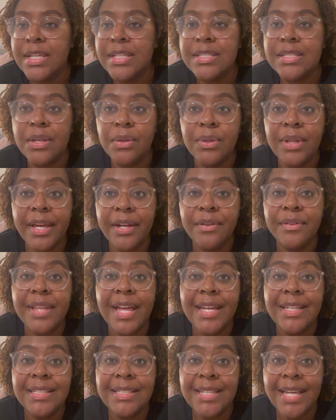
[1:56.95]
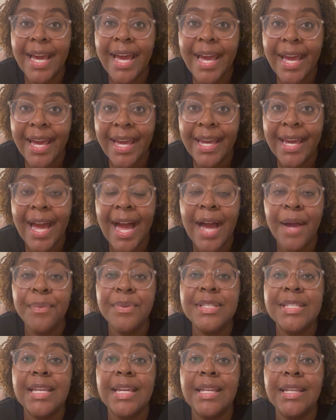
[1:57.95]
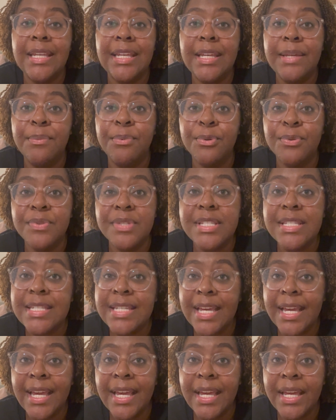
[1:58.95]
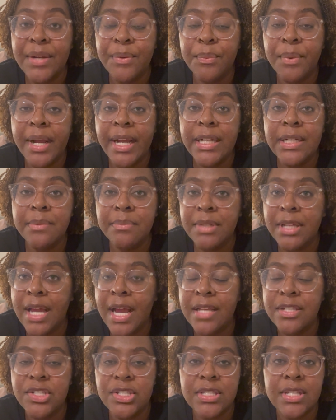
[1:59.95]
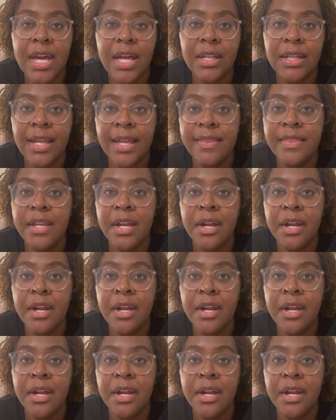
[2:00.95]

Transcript: So later that day, I was in Hebrews 10. Randomly, I just got led